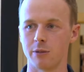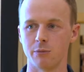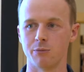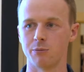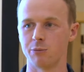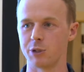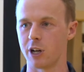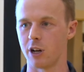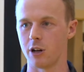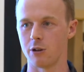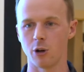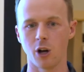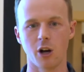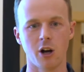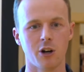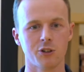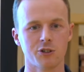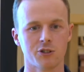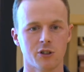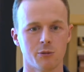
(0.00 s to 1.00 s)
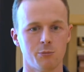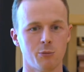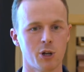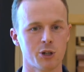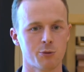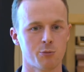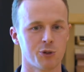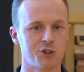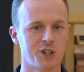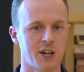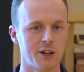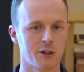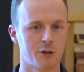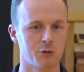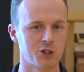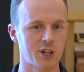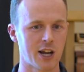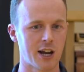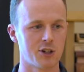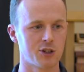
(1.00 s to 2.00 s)
get them, ask them much more
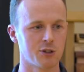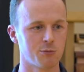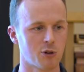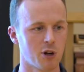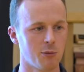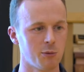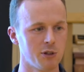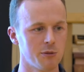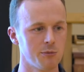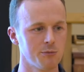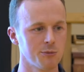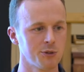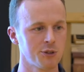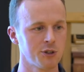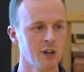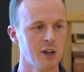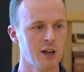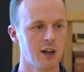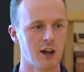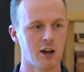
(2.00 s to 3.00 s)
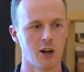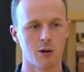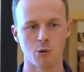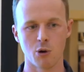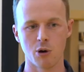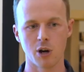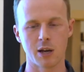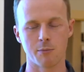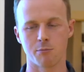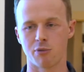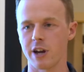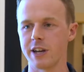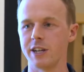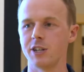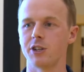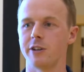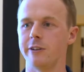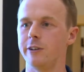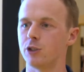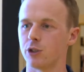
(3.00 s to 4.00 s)
technical, challenging problems, a lot more like
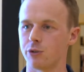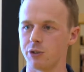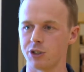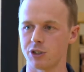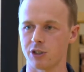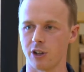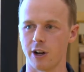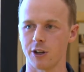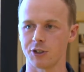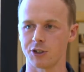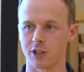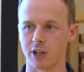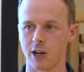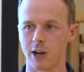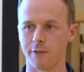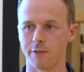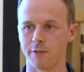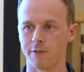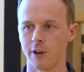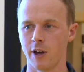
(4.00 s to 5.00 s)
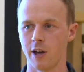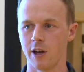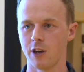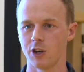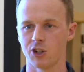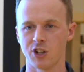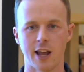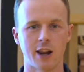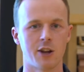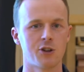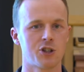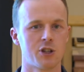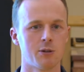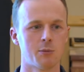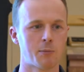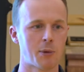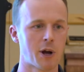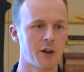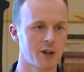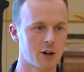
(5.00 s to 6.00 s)
brain teasery style stuff. Challenge
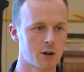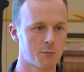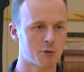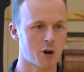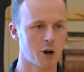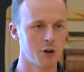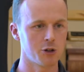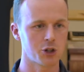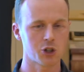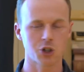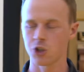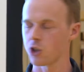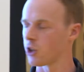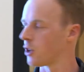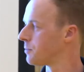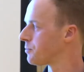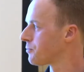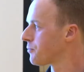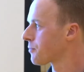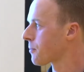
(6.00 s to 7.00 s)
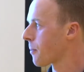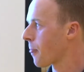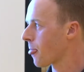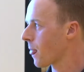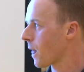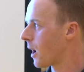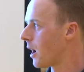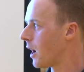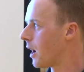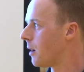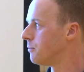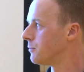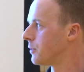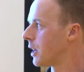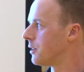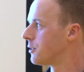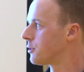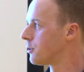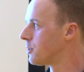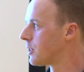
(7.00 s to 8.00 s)
them about their approach.
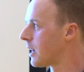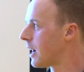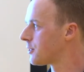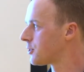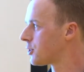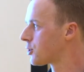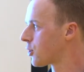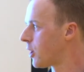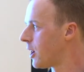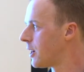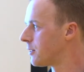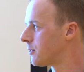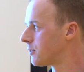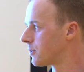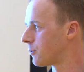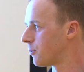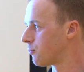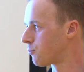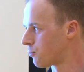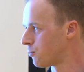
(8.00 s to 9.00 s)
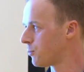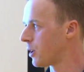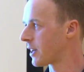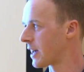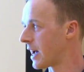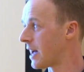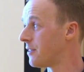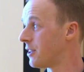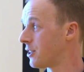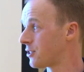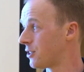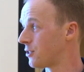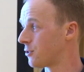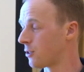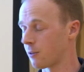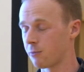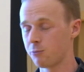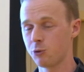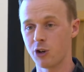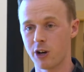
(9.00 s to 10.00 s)
And do that to try and, again, this
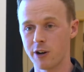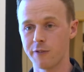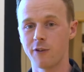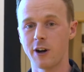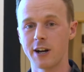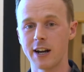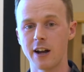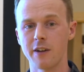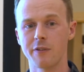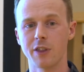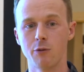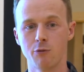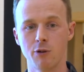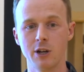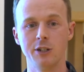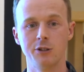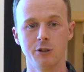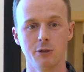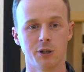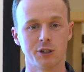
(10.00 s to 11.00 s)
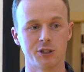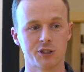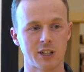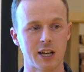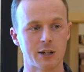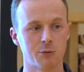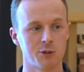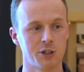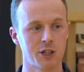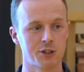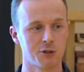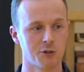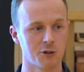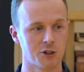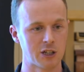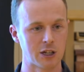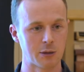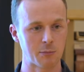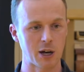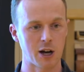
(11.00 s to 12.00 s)
is trying to find out if they really do understand what they're
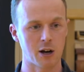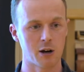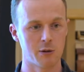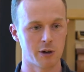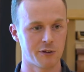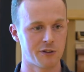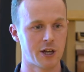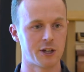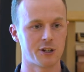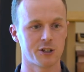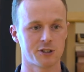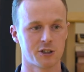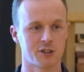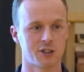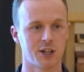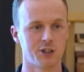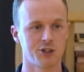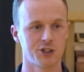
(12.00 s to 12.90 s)
talking about or if they're just a